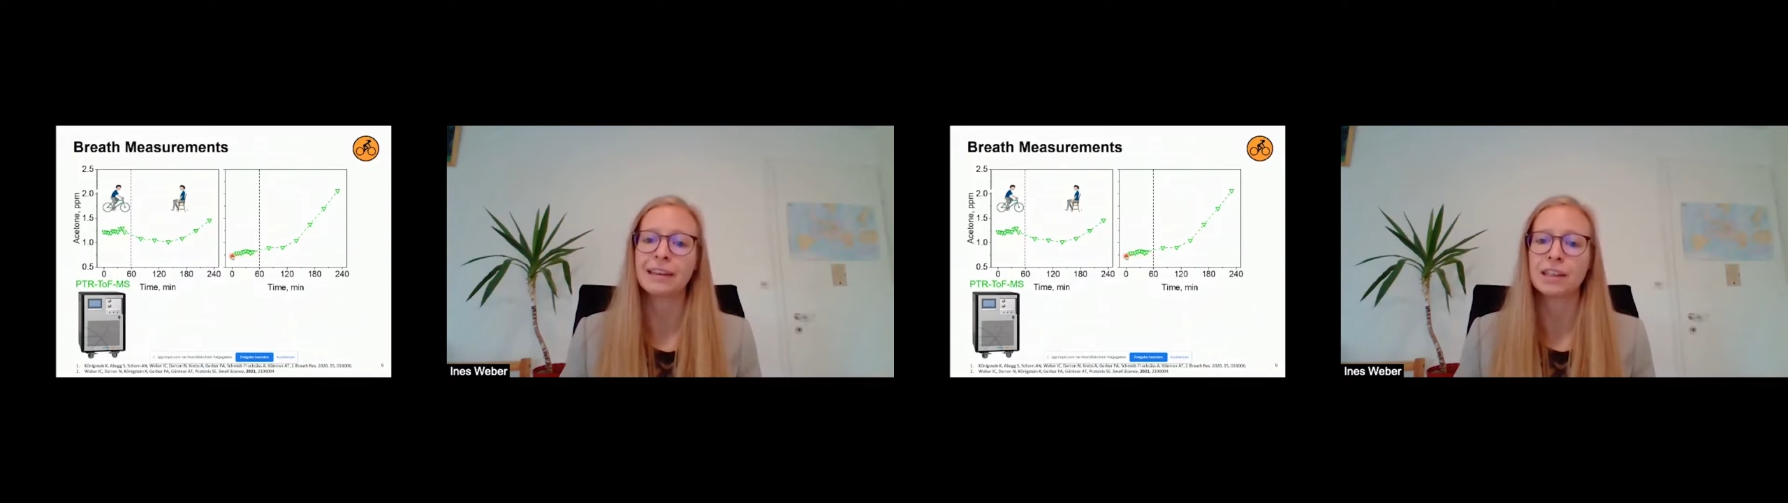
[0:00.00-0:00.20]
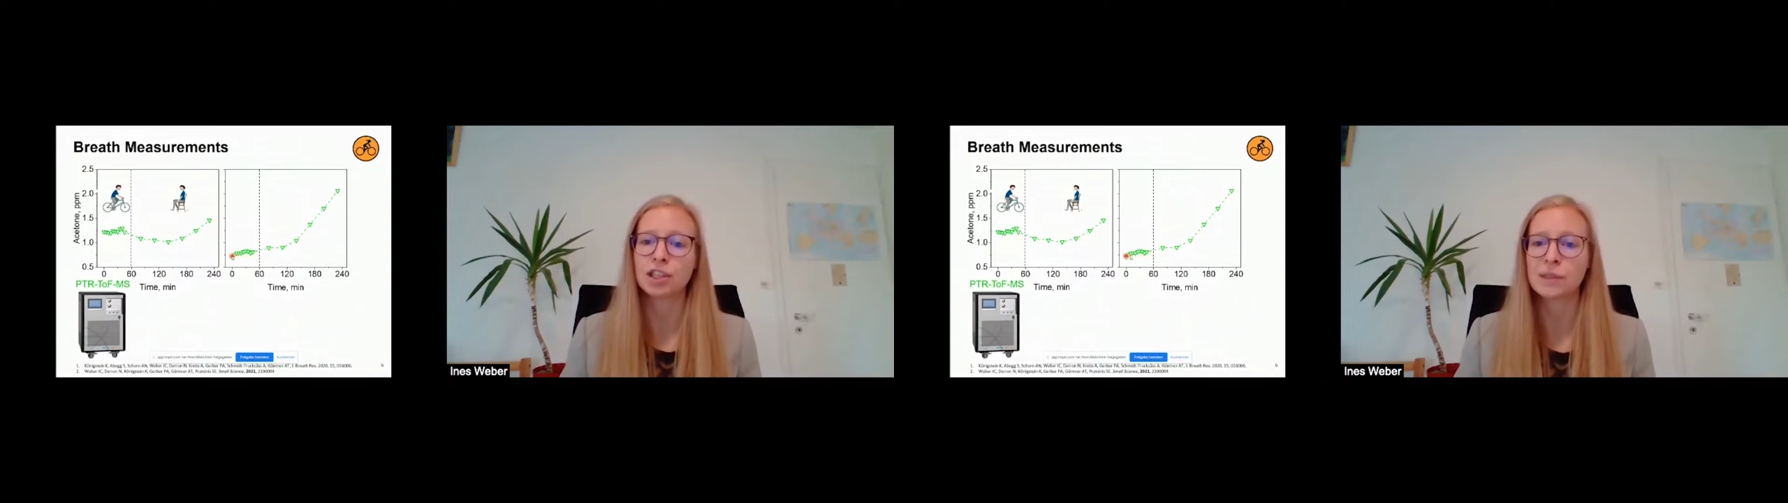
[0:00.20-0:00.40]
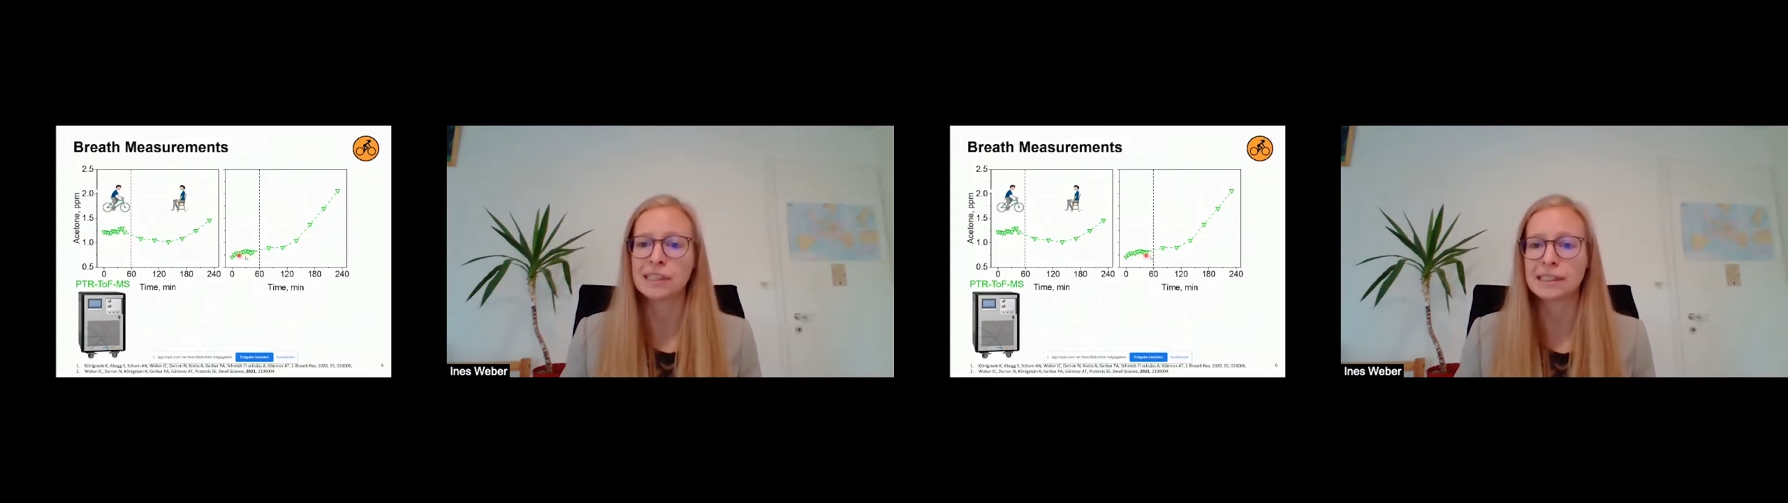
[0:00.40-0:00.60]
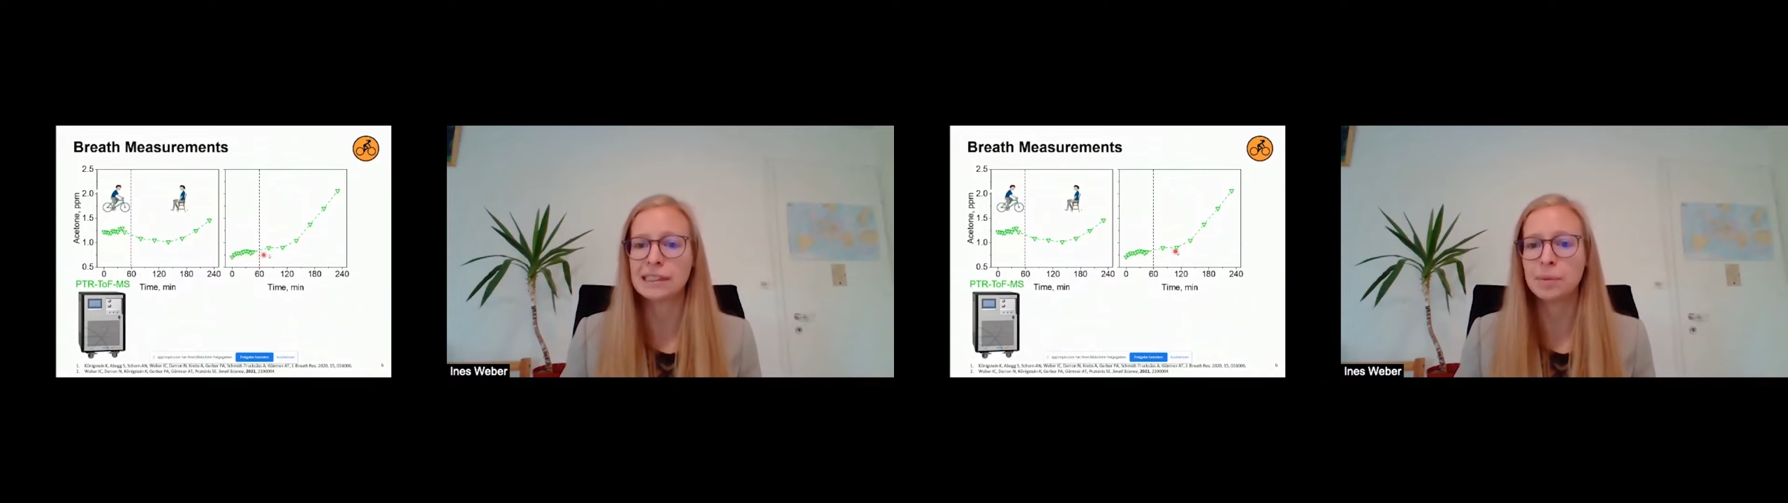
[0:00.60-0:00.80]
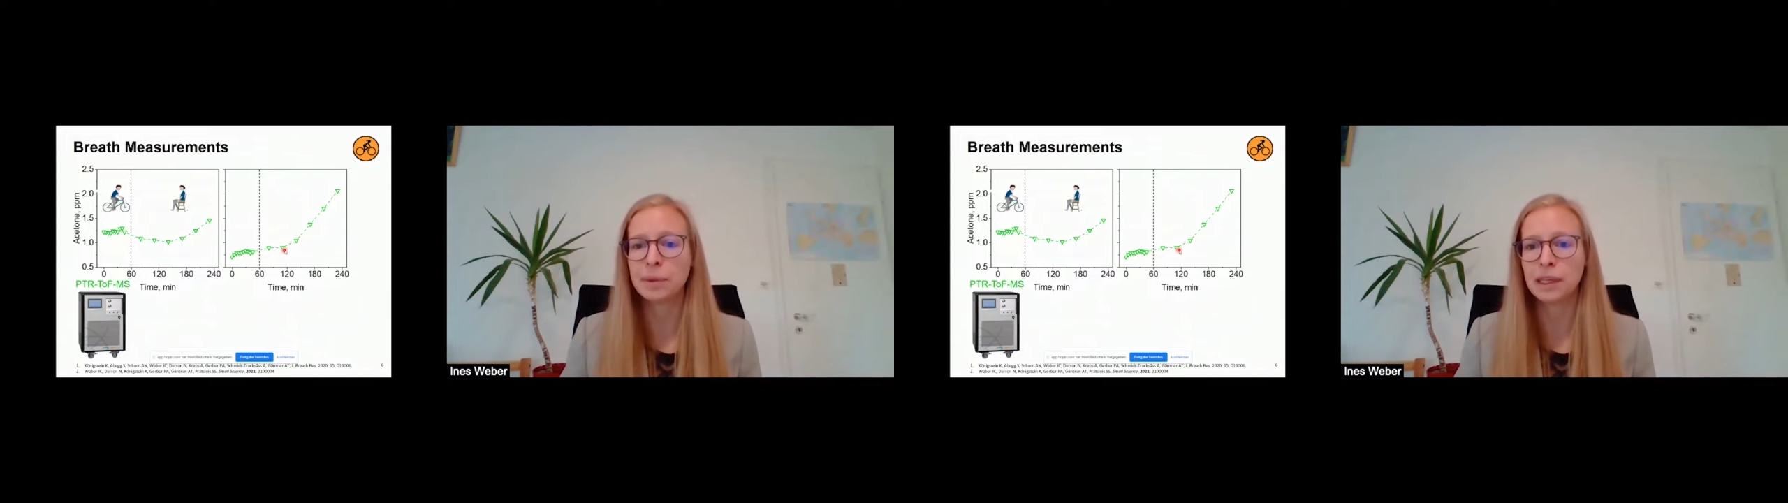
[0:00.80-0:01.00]
shows a
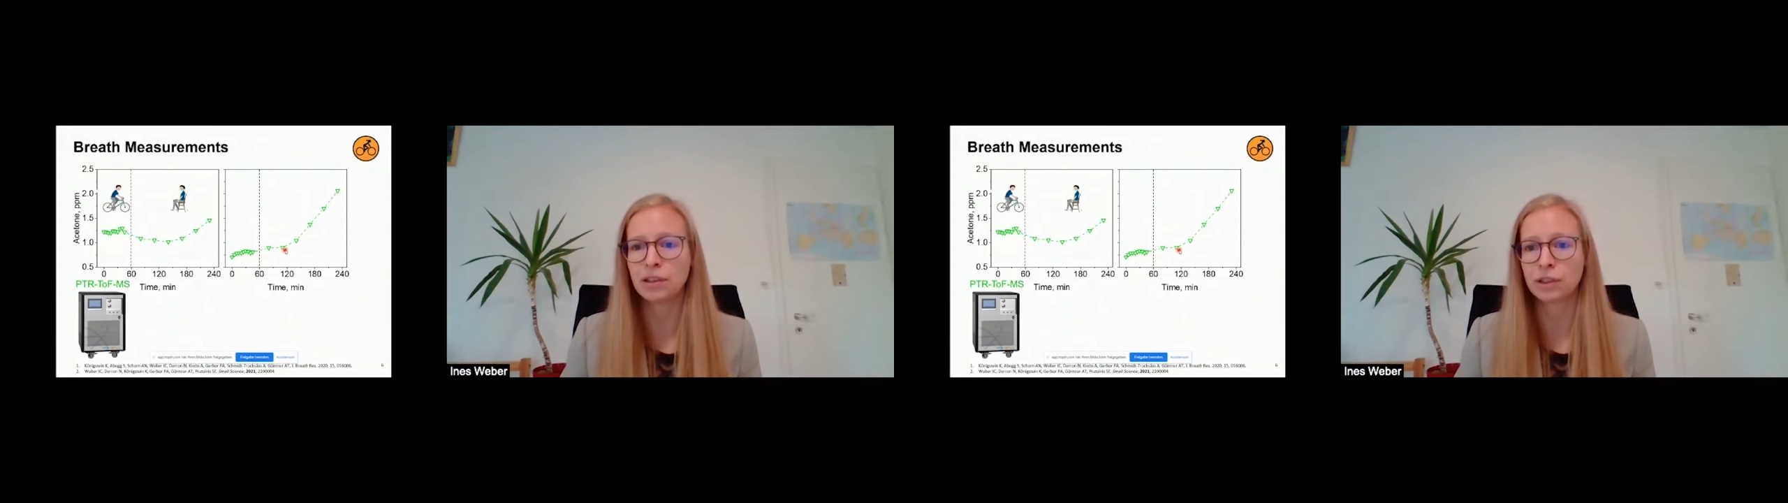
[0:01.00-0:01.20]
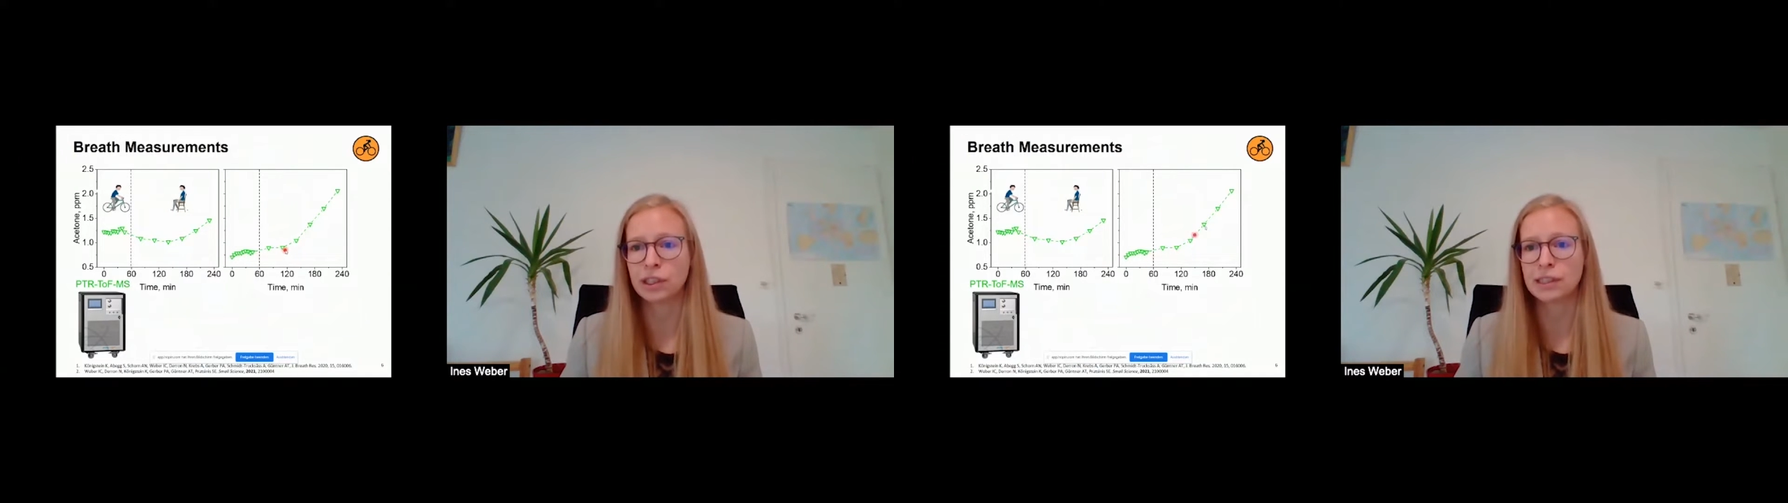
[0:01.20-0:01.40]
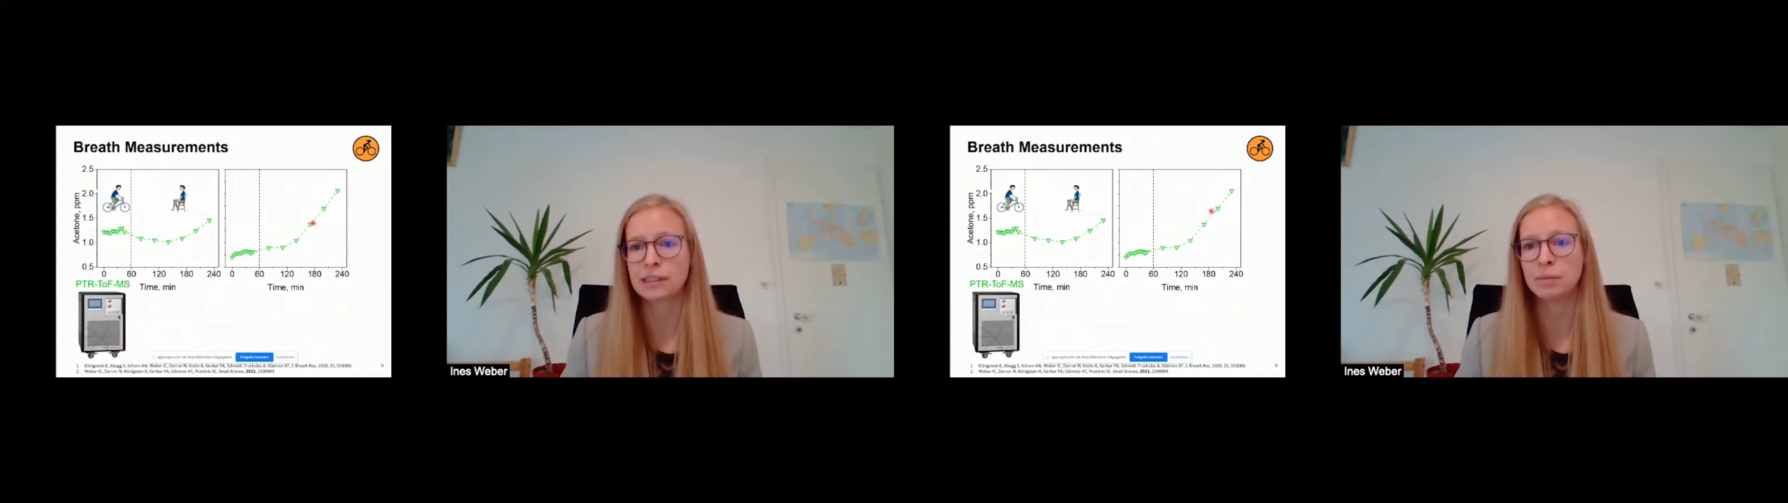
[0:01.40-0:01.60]
steep increase,